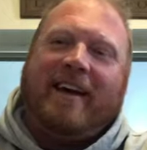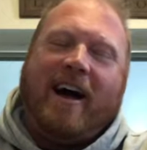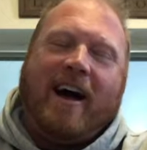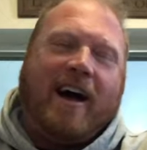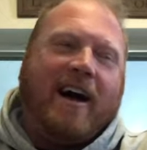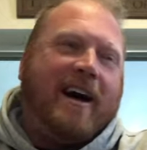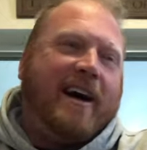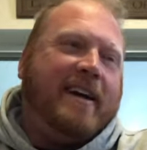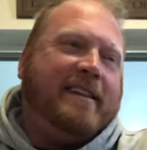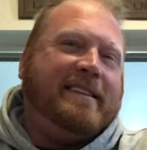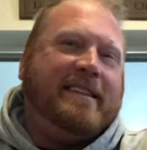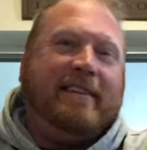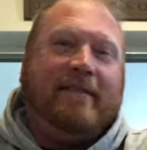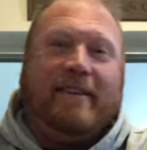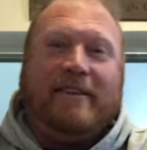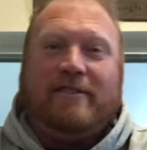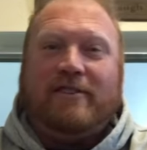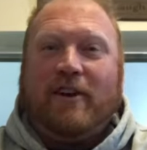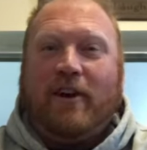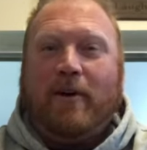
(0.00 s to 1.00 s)
uh,
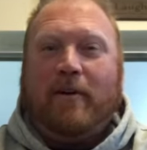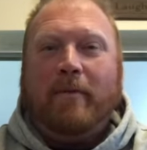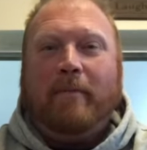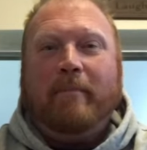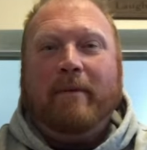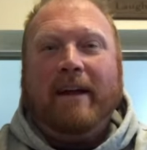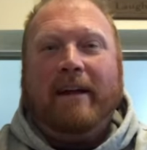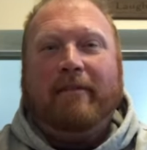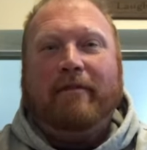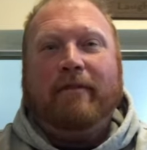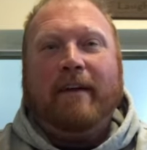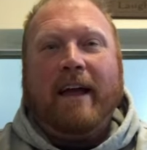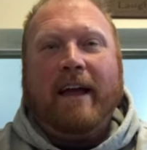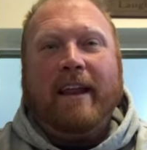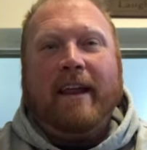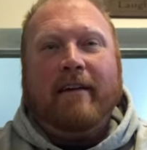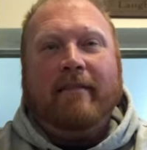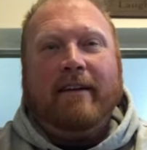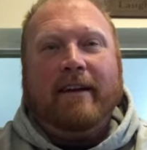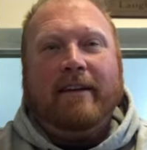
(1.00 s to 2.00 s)
TV show. Big
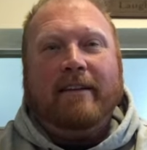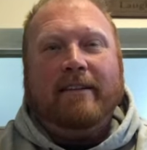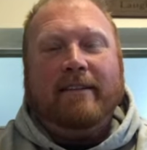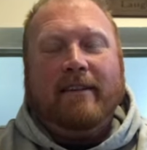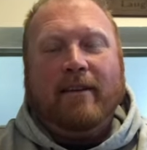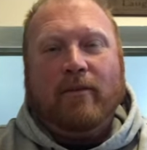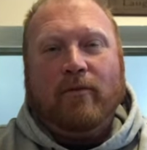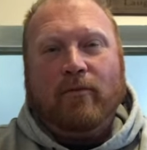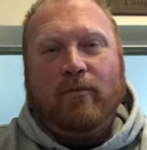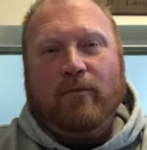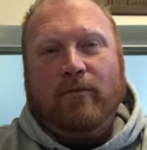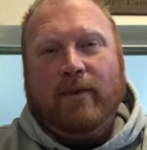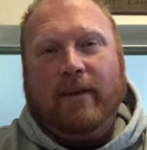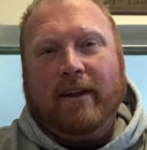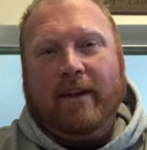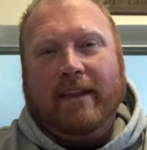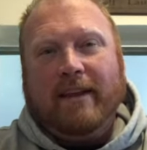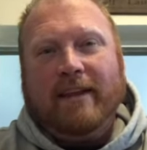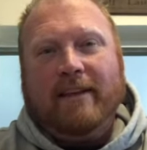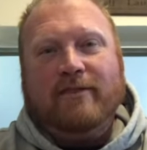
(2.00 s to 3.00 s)
fan of it,
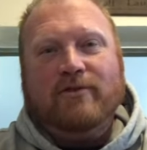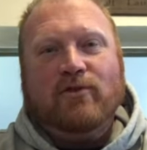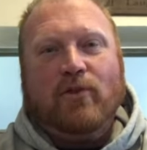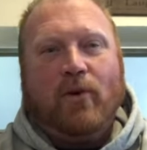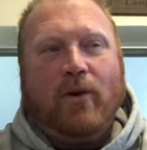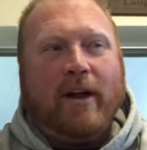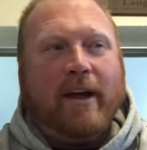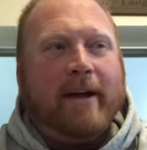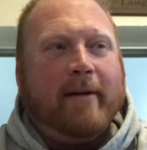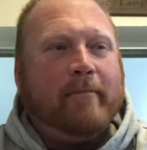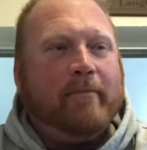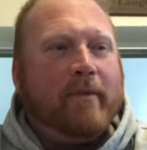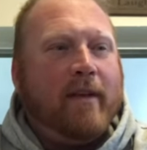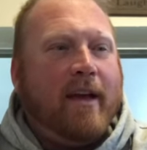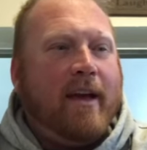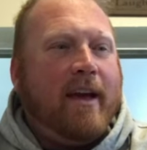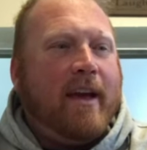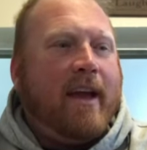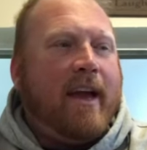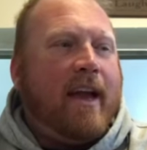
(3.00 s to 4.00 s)
really enjoy it.
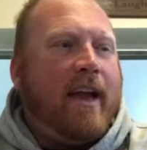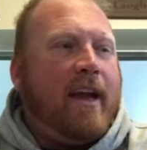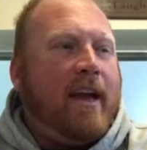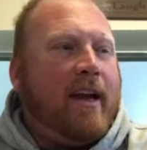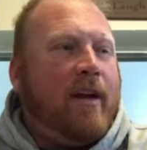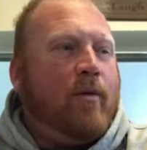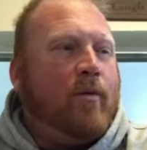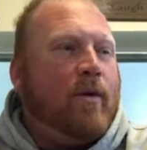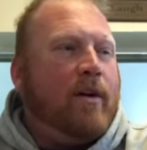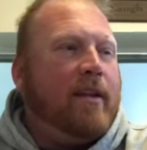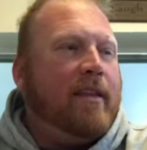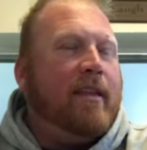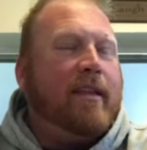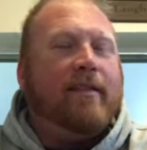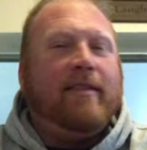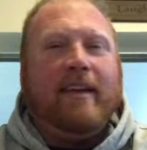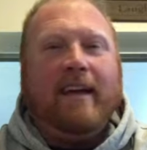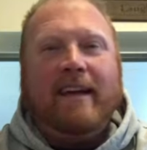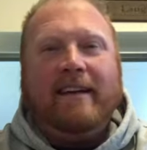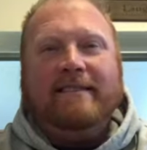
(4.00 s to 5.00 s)
And one of the
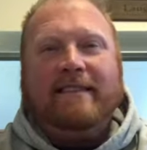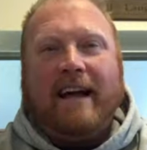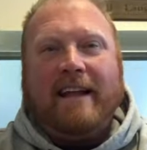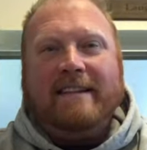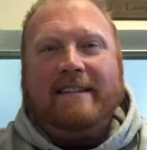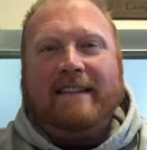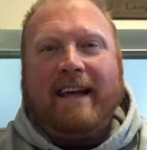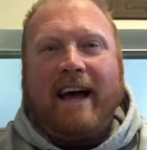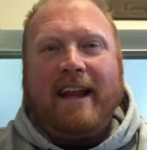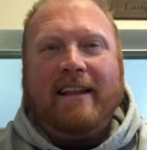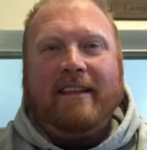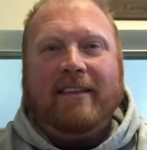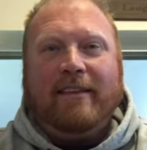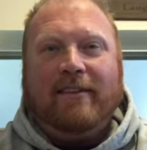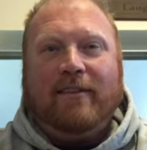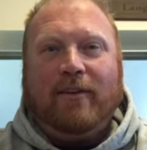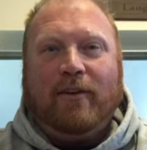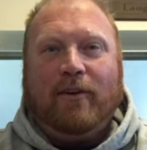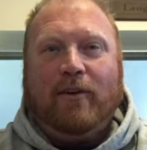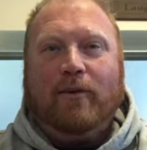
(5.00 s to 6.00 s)
things I decided to
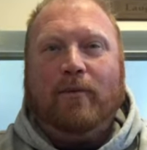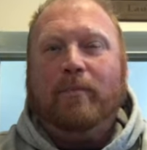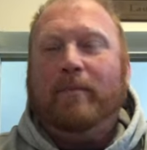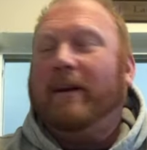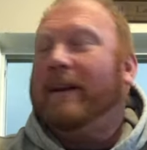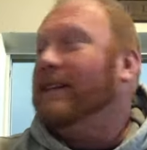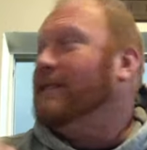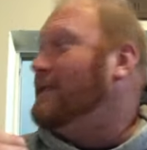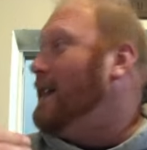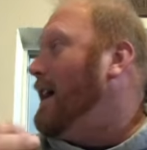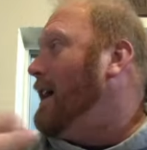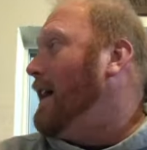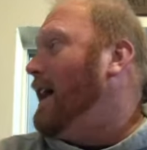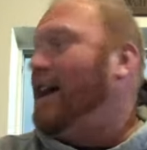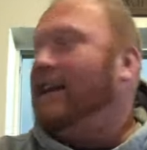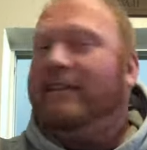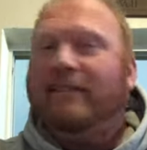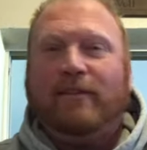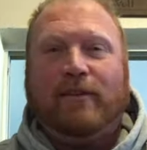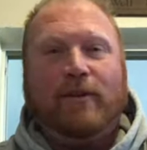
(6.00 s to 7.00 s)
do, because
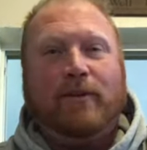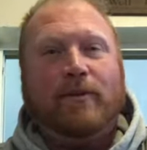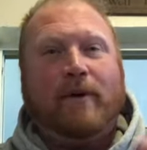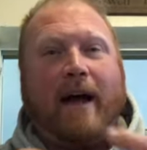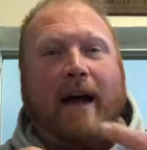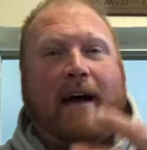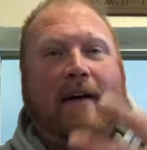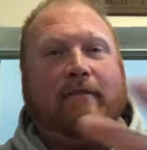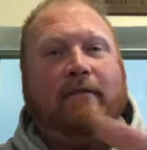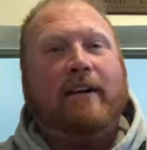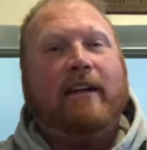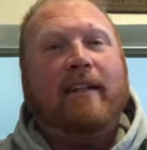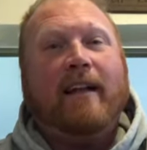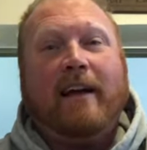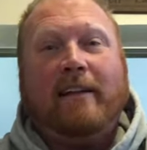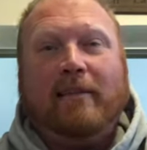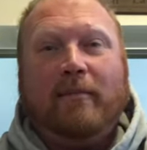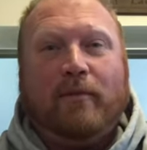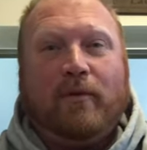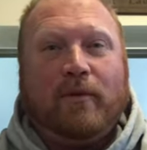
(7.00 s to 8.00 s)
I, I do have
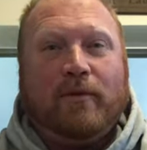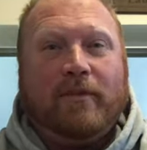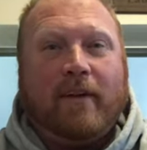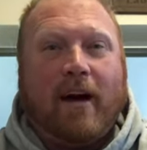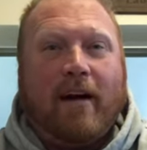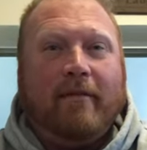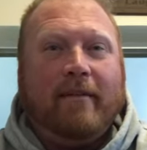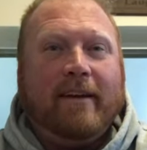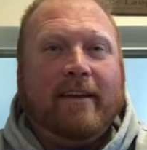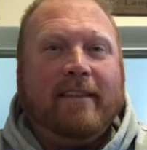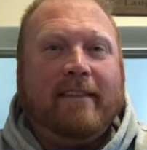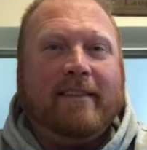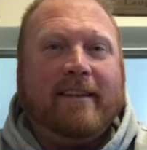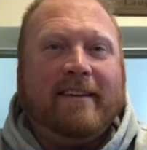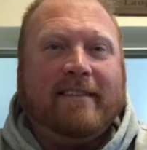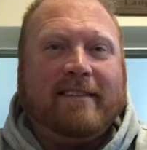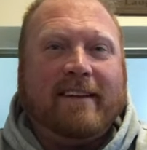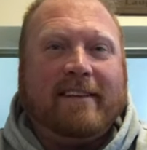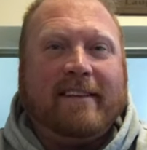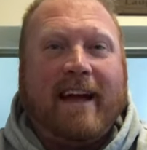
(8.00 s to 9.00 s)
collectibles of it and
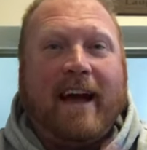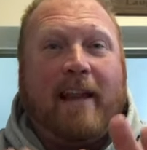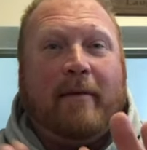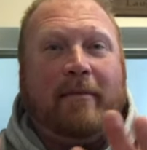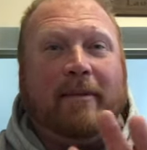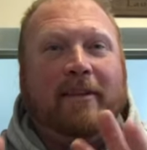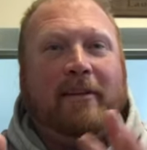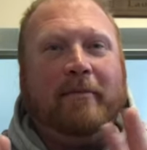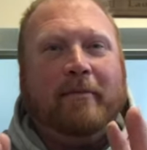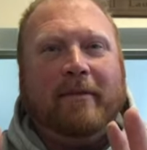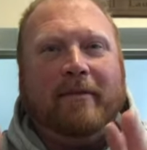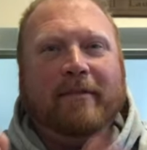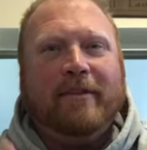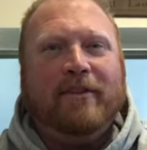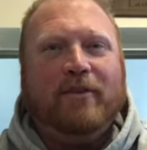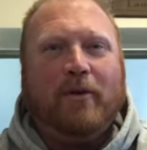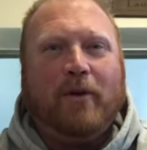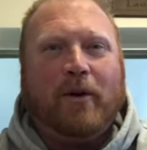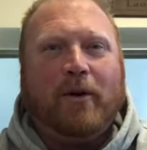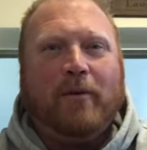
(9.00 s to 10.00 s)
things like that, I'm a little bit of a
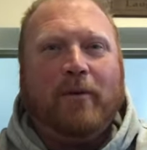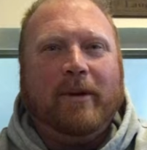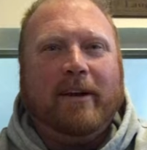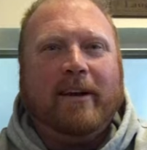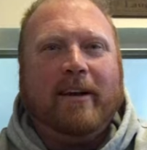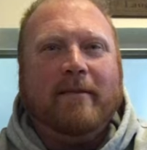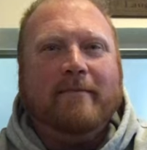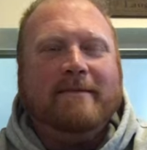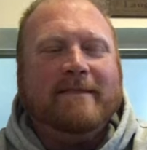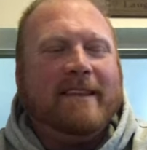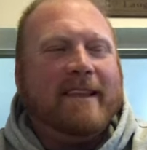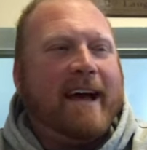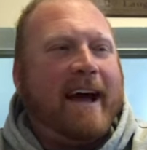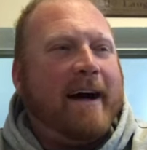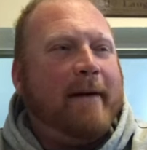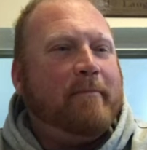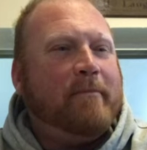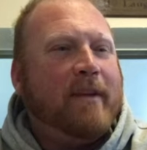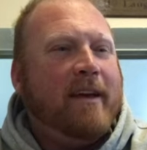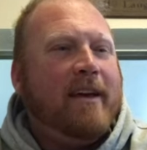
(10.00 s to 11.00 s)
dork when it comes to
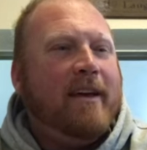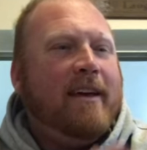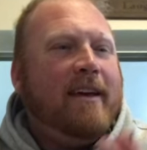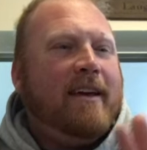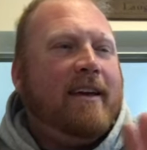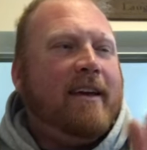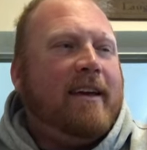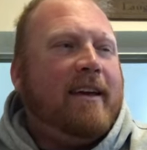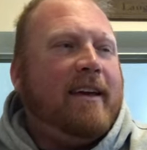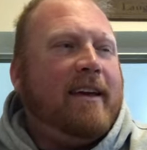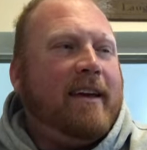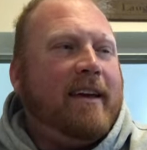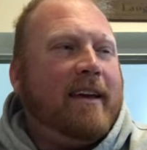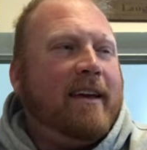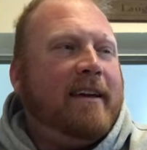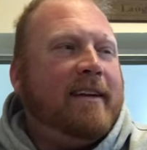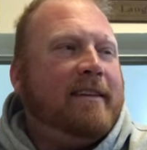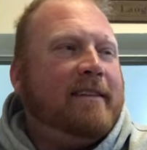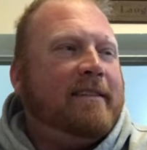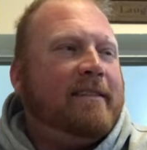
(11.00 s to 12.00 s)
that,
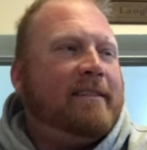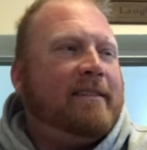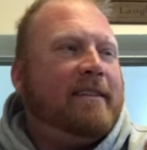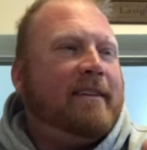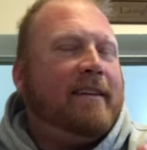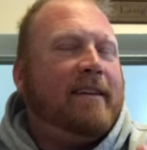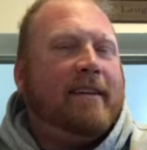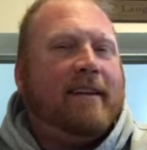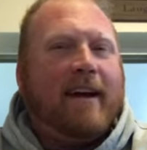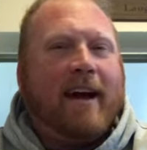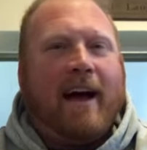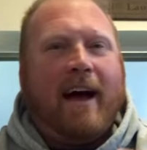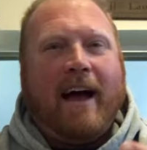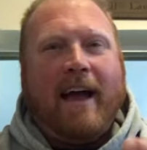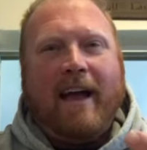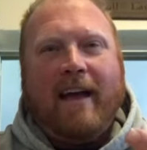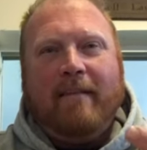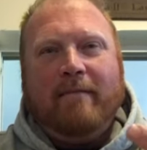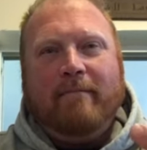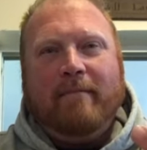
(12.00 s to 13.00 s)
is I
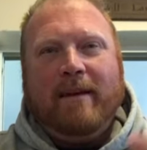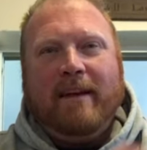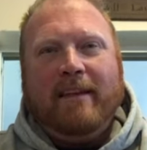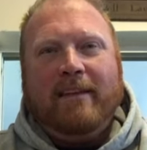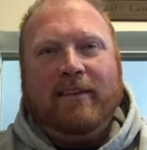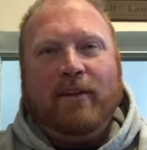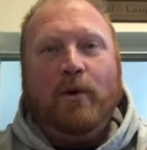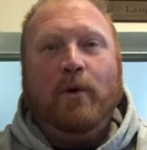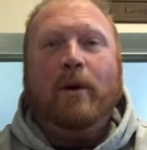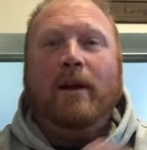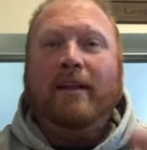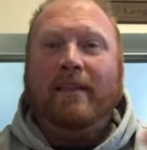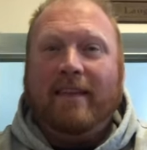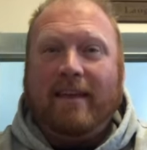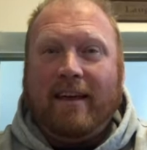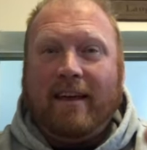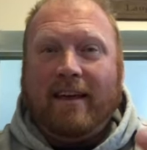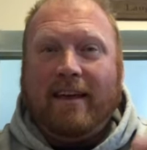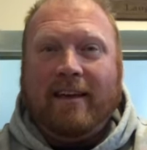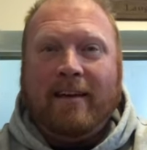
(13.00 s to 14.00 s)
have been doing
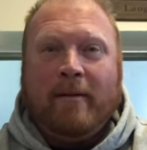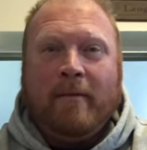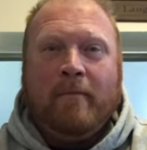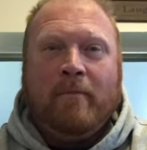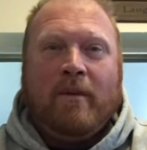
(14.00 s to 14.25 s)
the